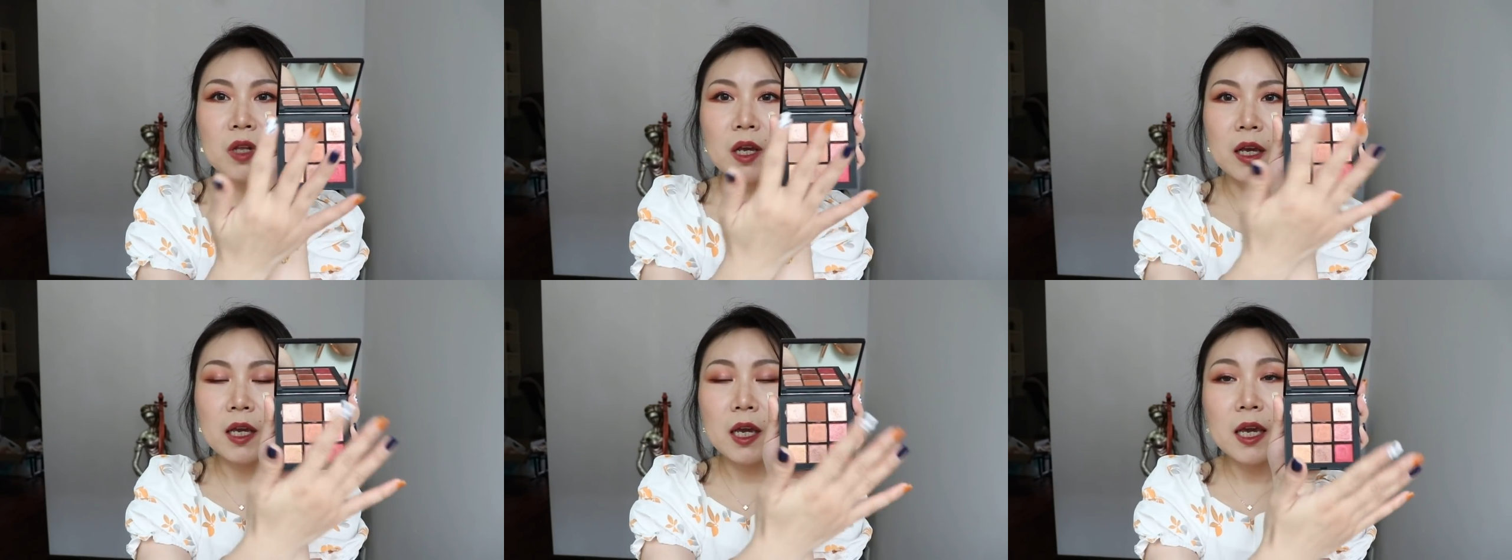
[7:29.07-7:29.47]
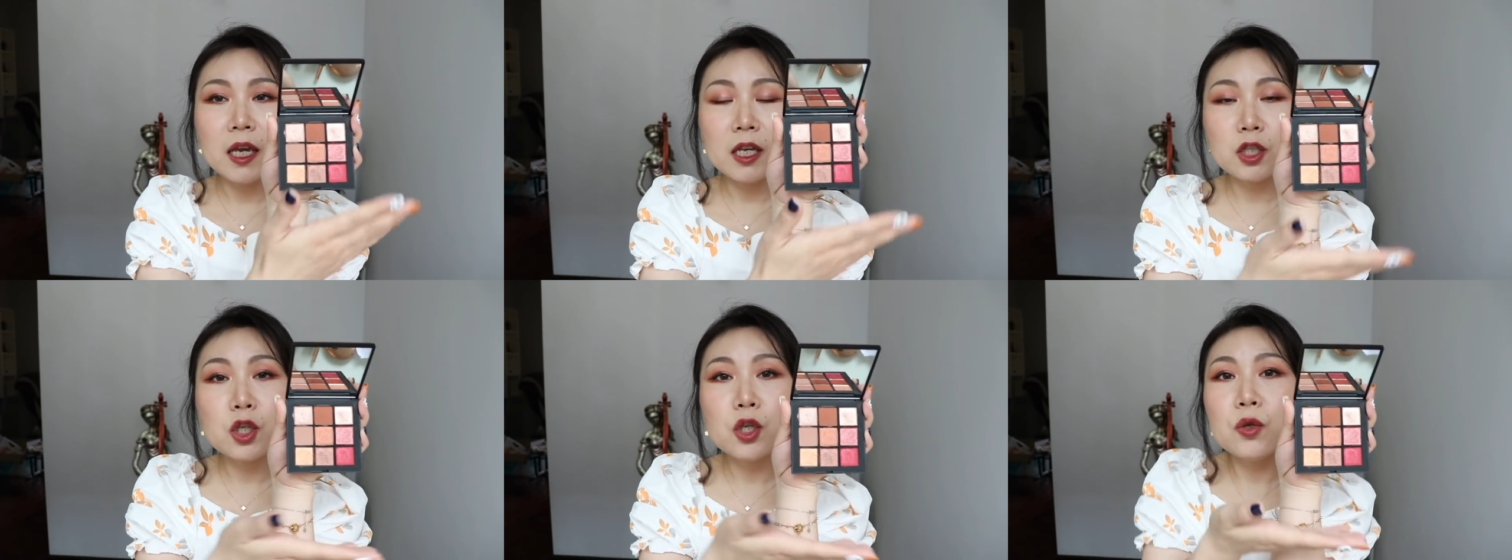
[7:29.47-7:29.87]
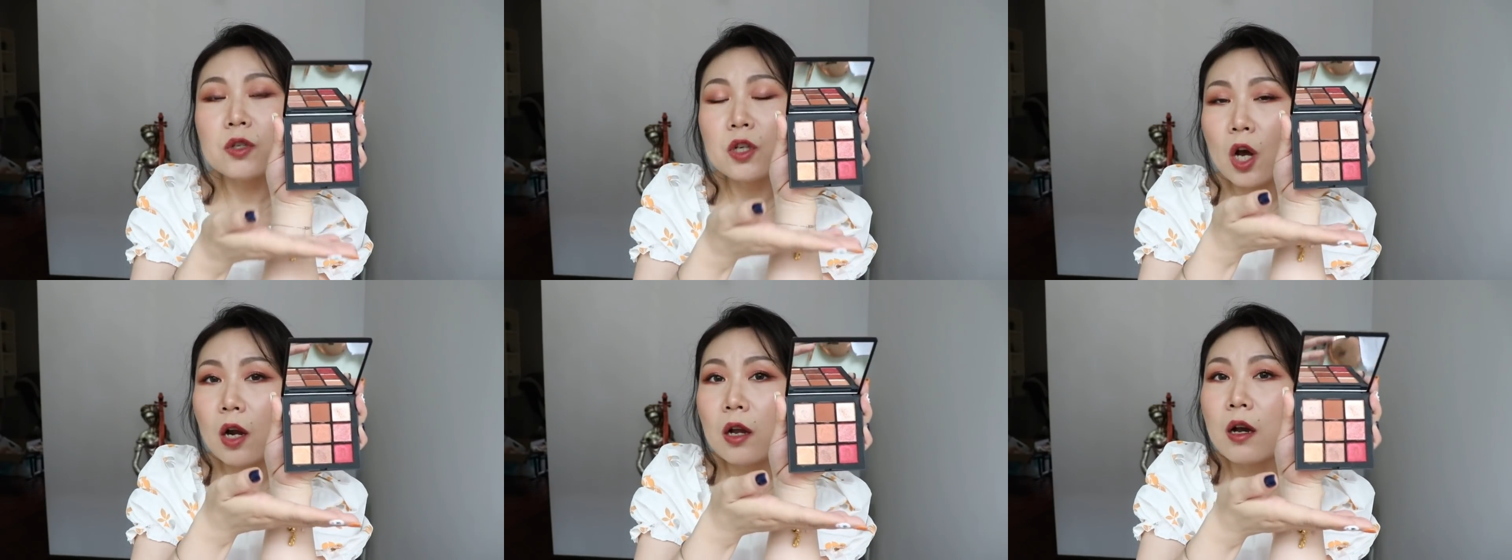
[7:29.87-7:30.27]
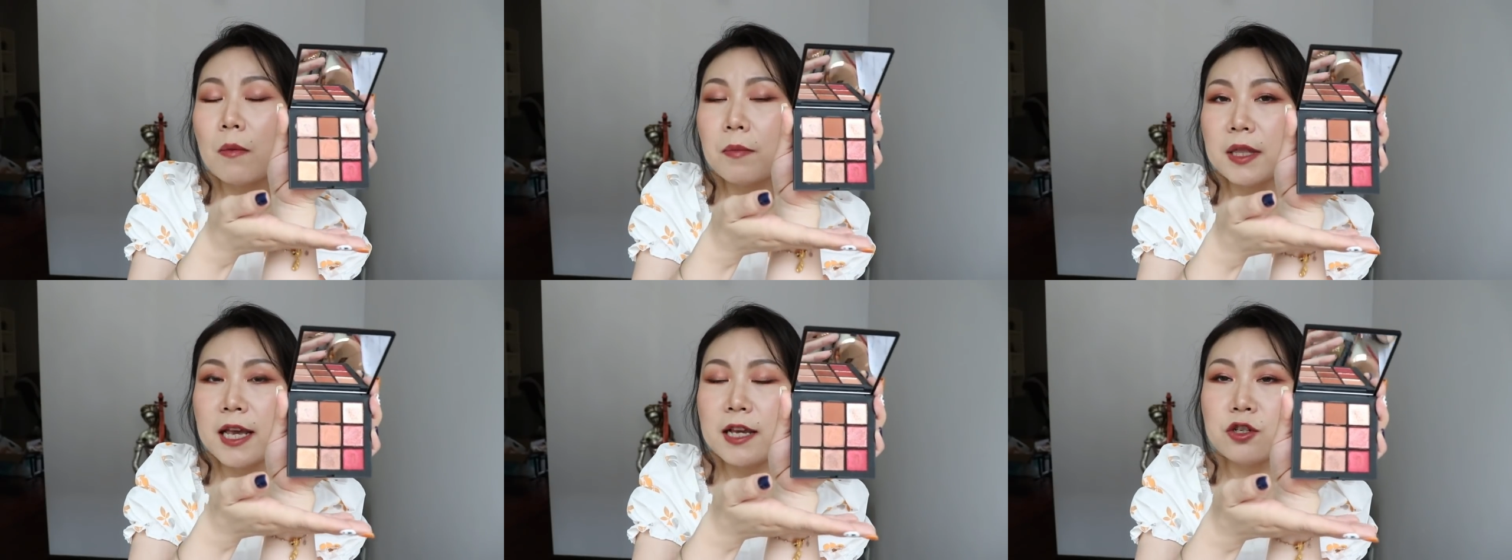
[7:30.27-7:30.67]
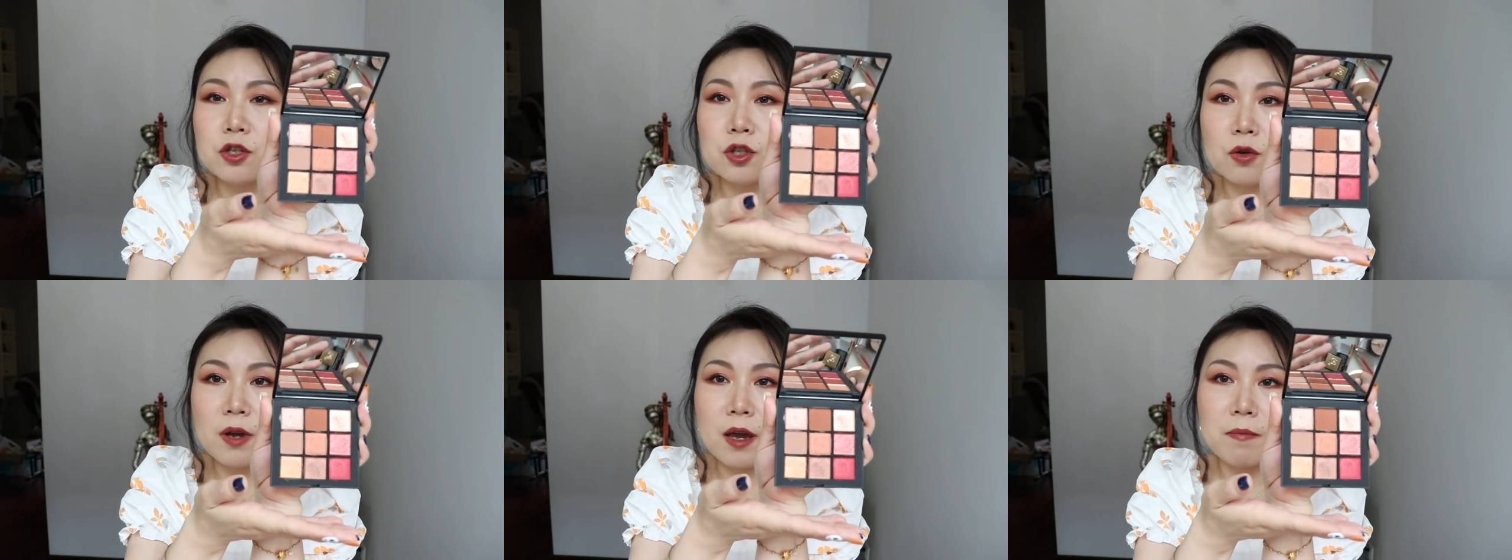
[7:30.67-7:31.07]
It's good color combination,
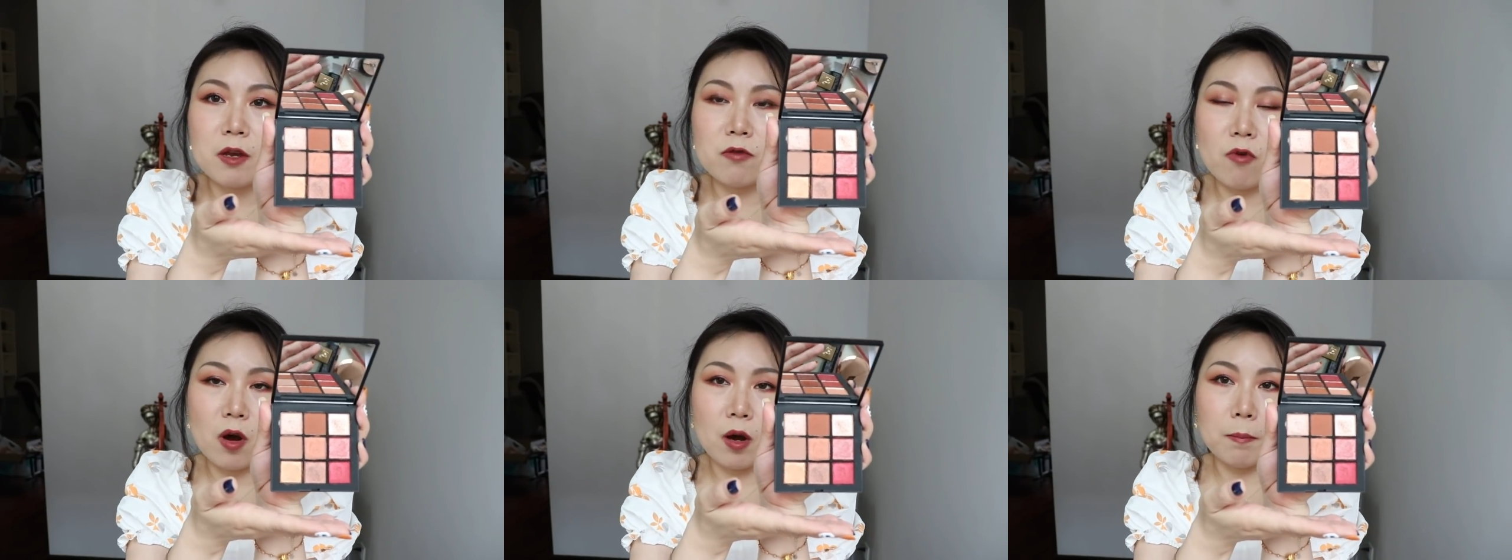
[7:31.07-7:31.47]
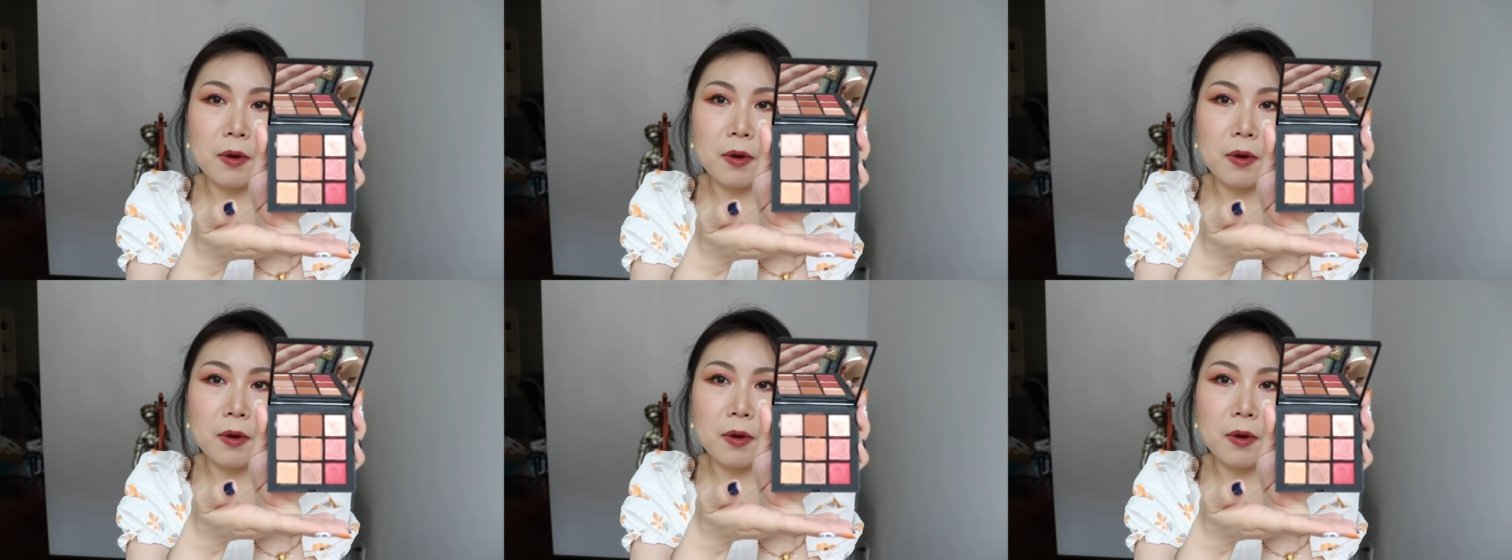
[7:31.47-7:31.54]
don't get me wrong,